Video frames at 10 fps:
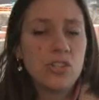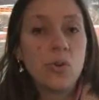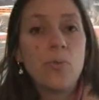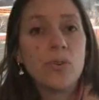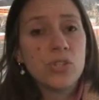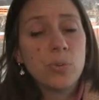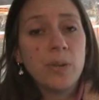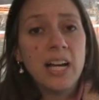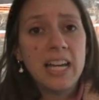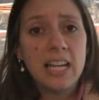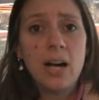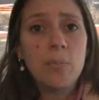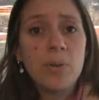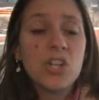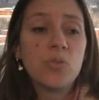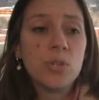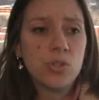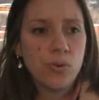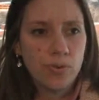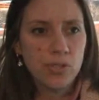is oversupplied? How much
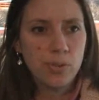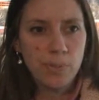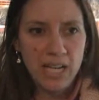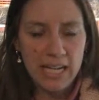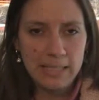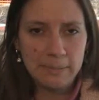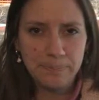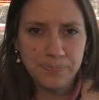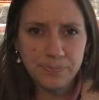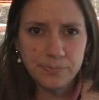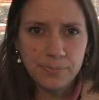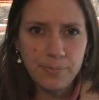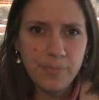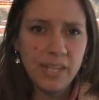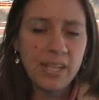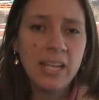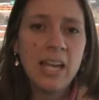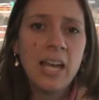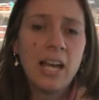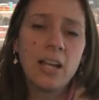was oversupplied?
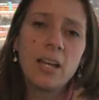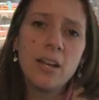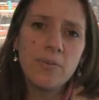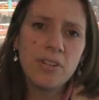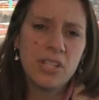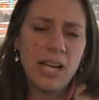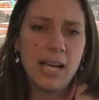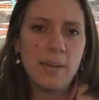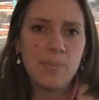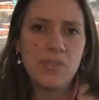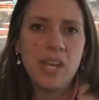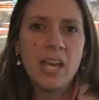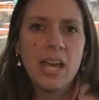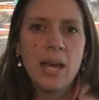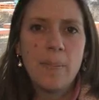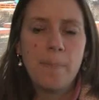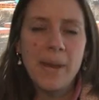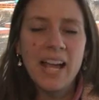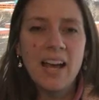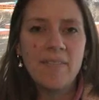A lot of the times,
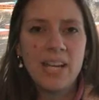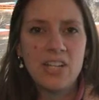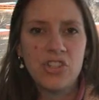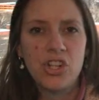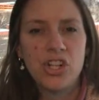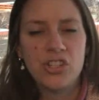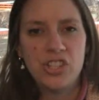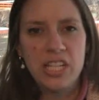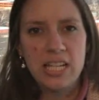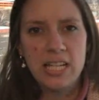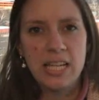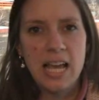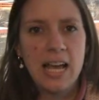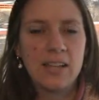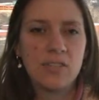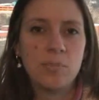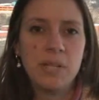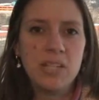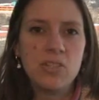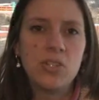mega events are seen as a
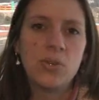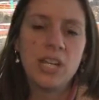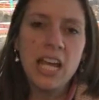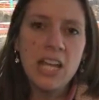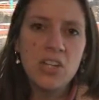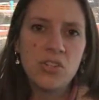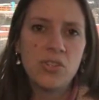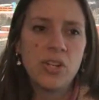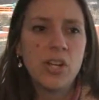means to an end